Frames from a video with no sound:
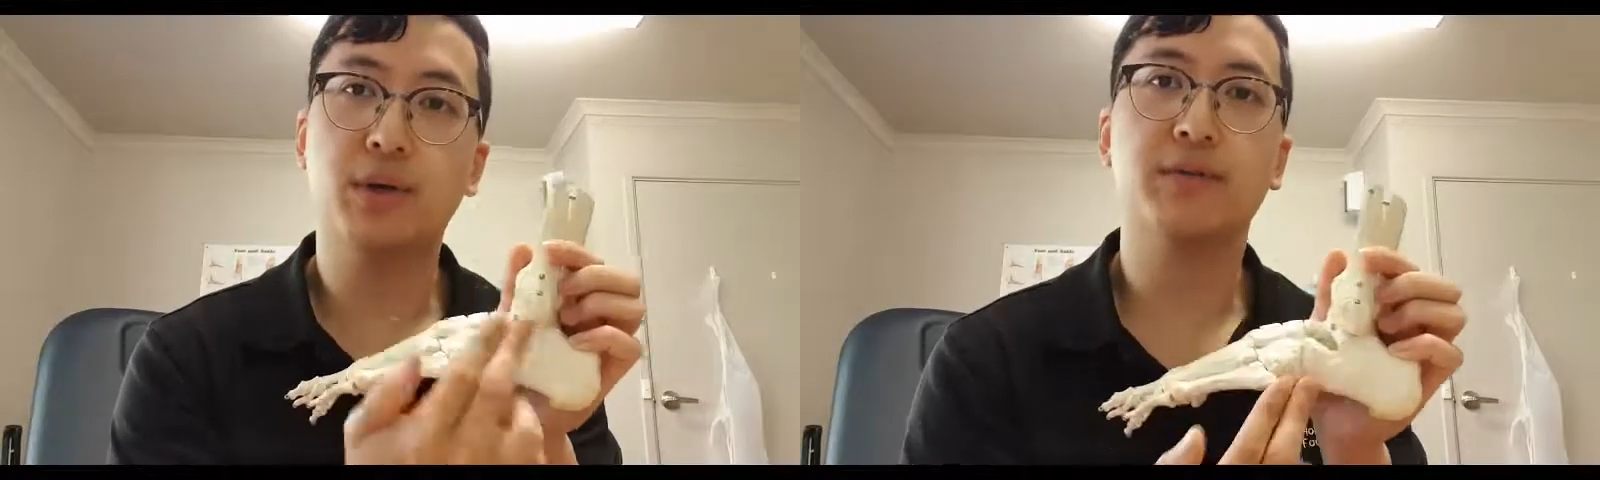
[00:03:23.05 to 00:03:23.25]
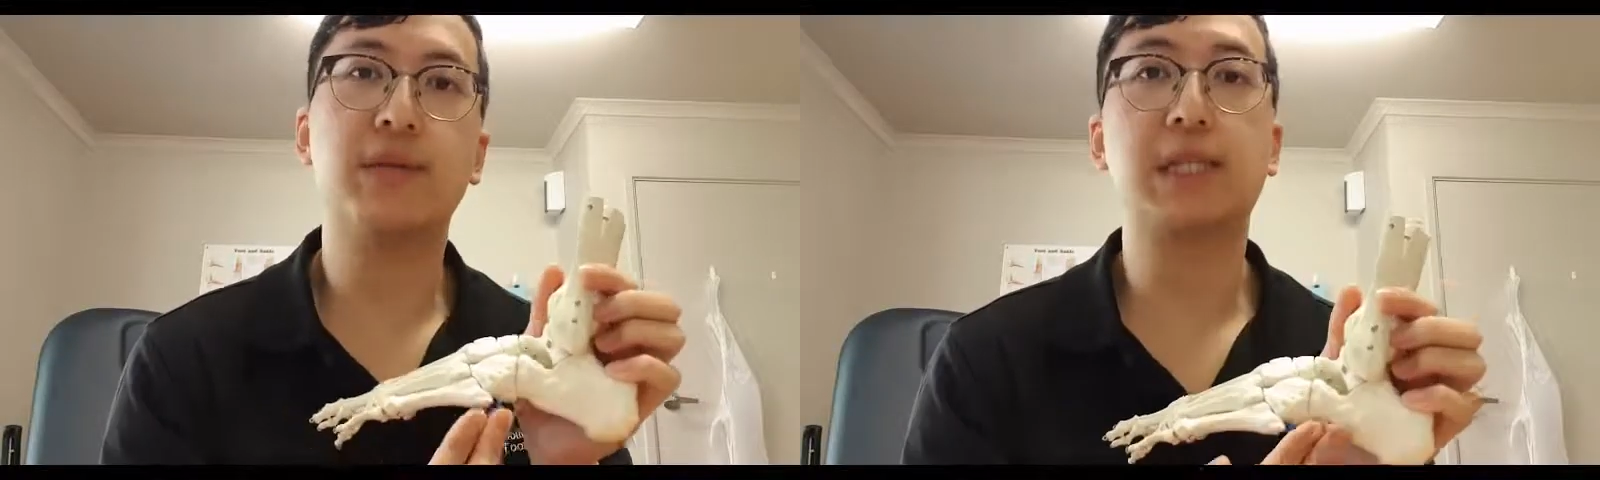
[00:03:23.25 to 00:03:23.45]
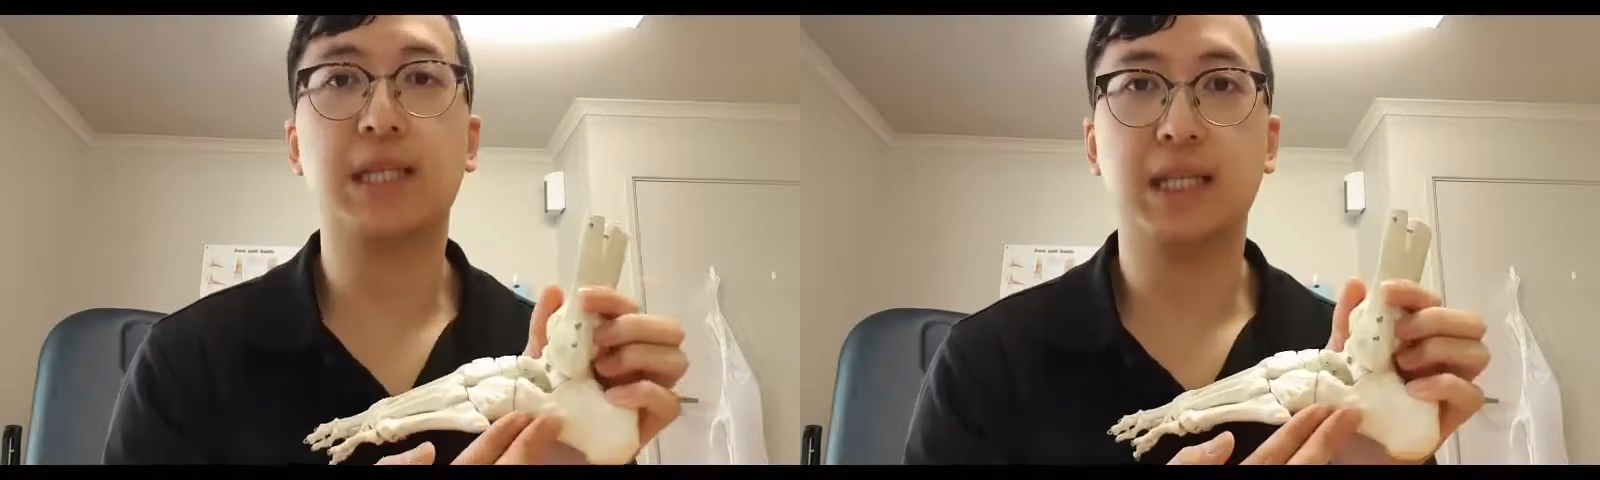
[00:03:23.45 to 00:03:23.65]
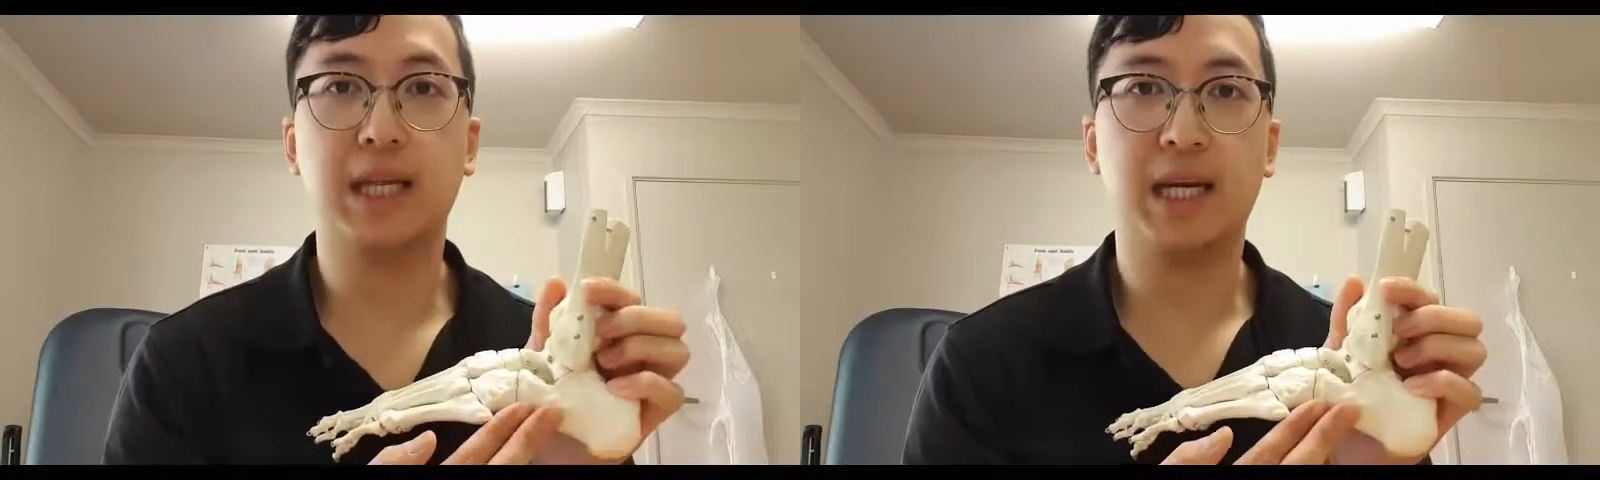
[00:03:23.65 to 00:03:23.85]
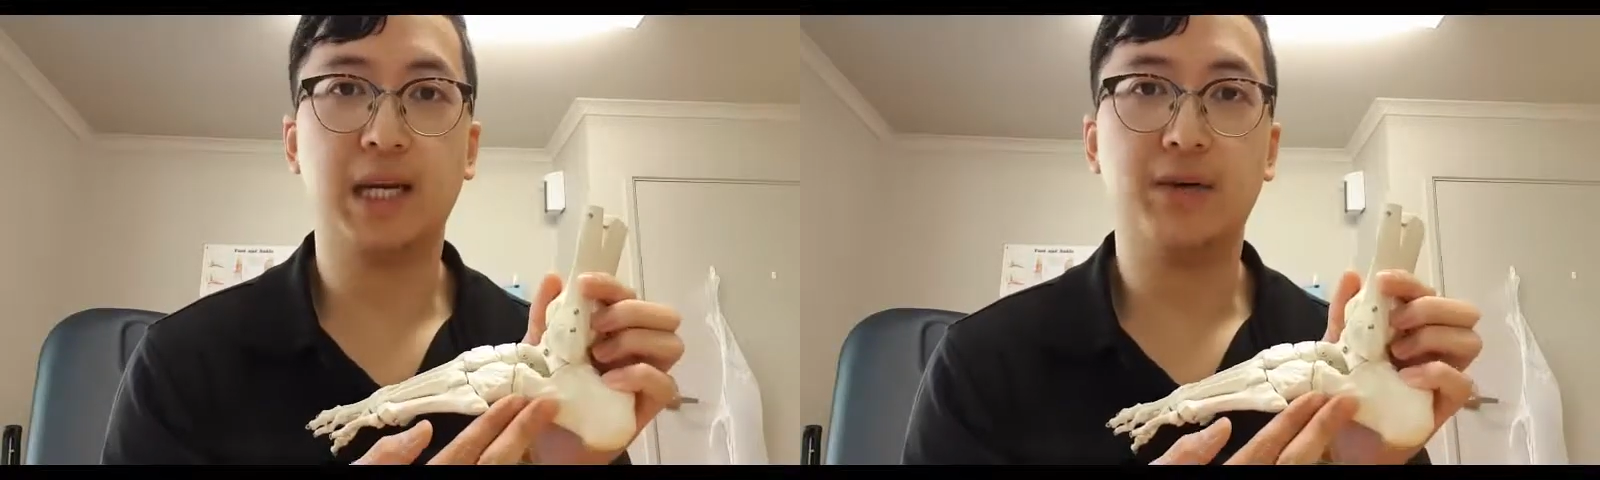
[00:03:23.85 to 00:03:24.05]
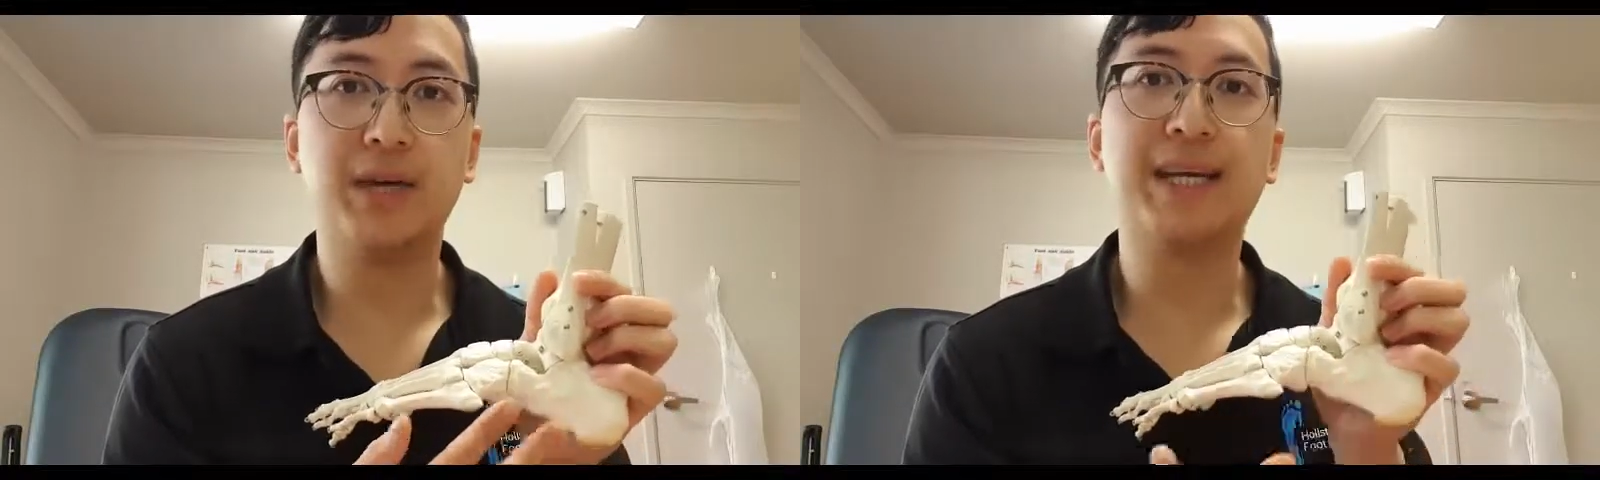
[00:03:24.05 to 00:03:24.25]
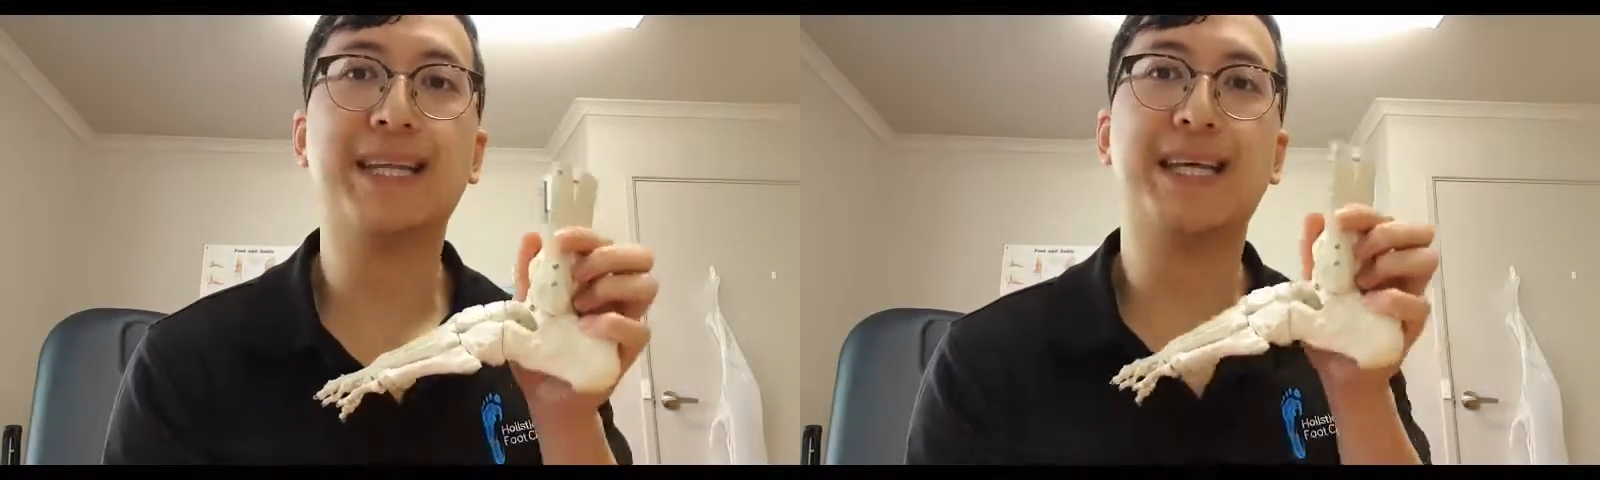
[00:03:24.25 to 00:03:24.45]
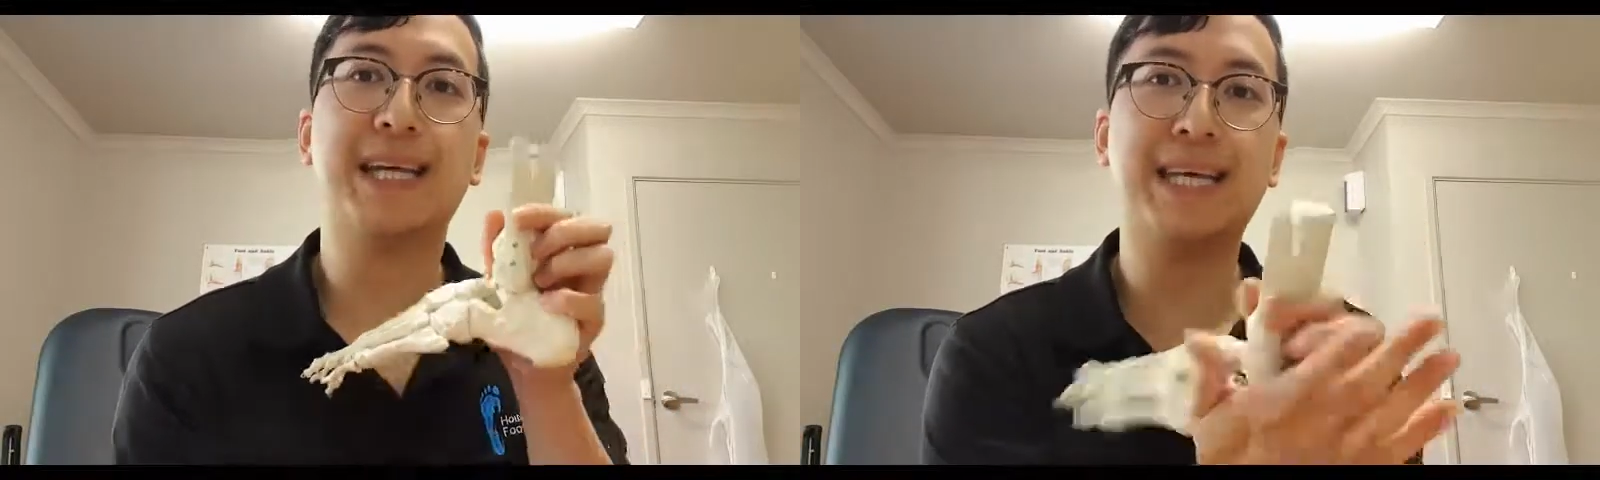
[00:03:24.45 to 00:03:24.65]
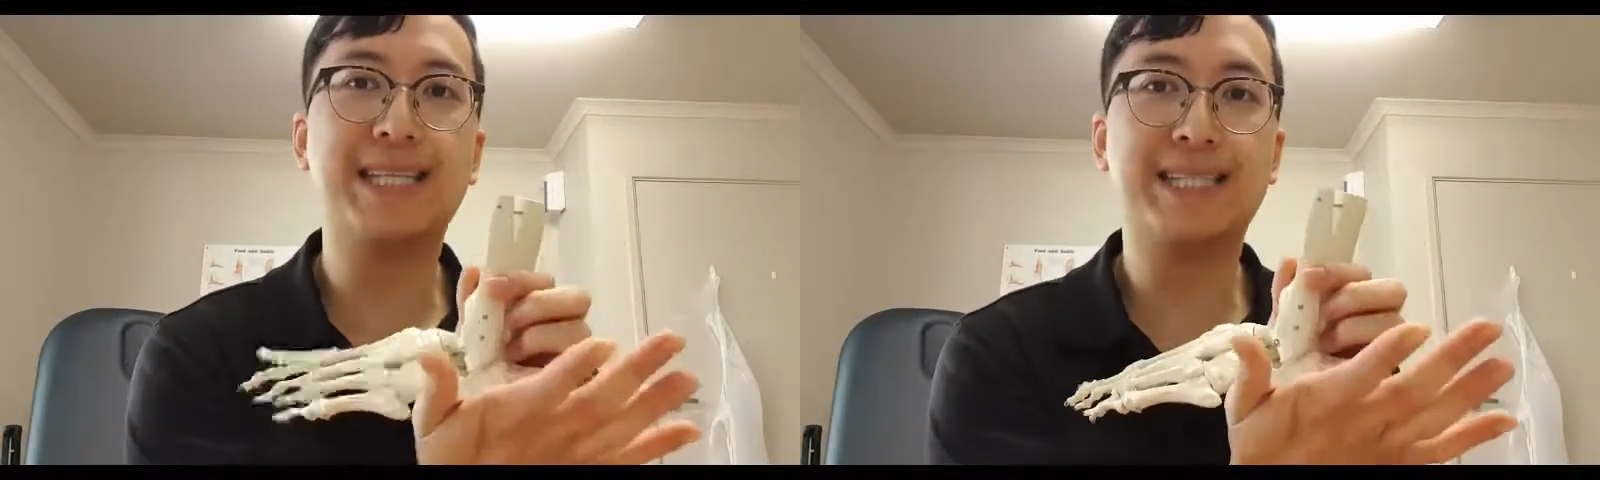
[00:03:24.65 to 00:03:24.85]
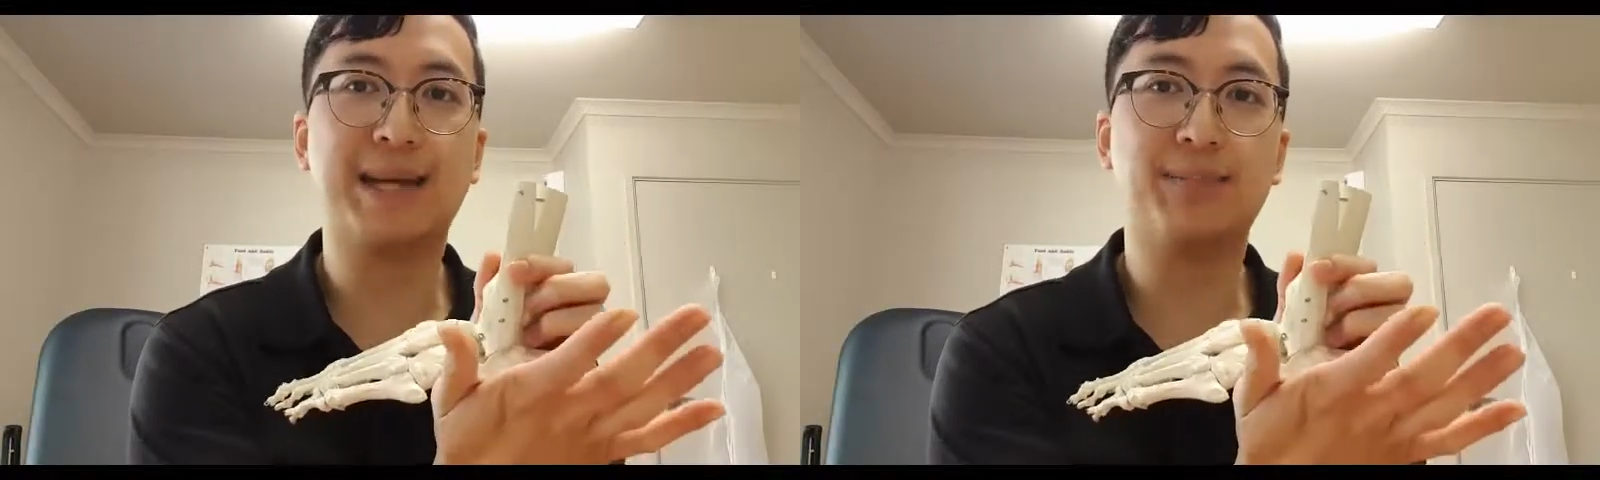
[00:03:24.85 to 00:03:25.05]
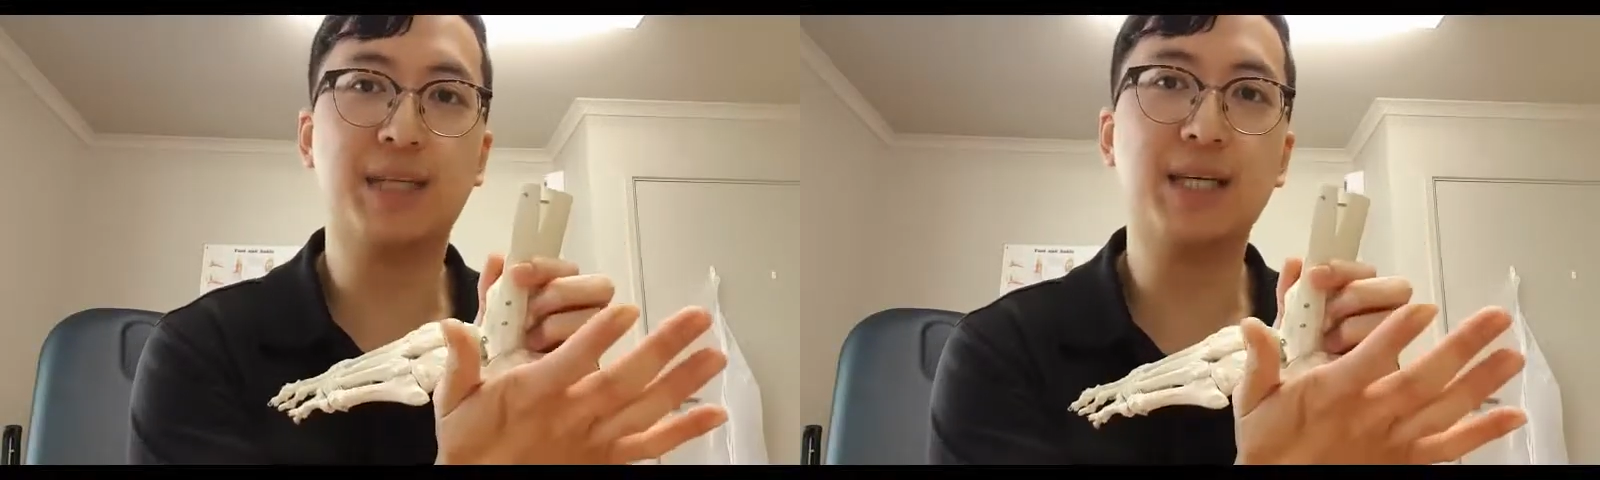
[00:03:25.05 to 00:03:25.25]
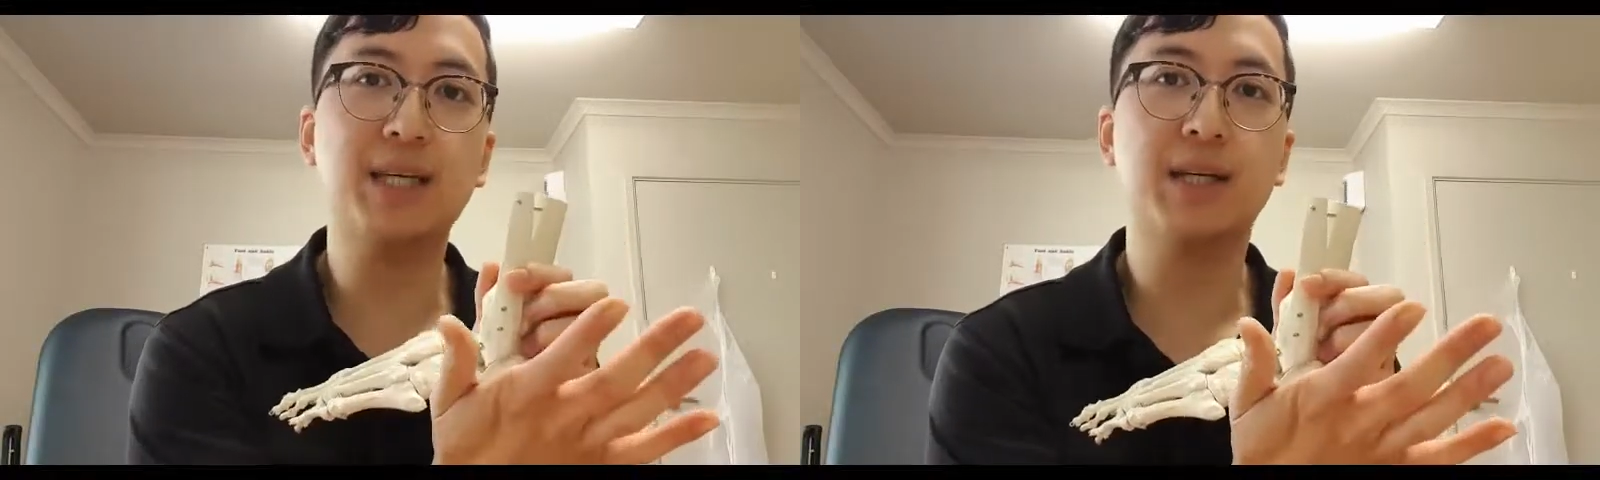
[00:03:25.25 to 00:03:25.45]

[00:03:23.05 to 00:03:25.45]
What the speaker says: obviously in that area, either hits something,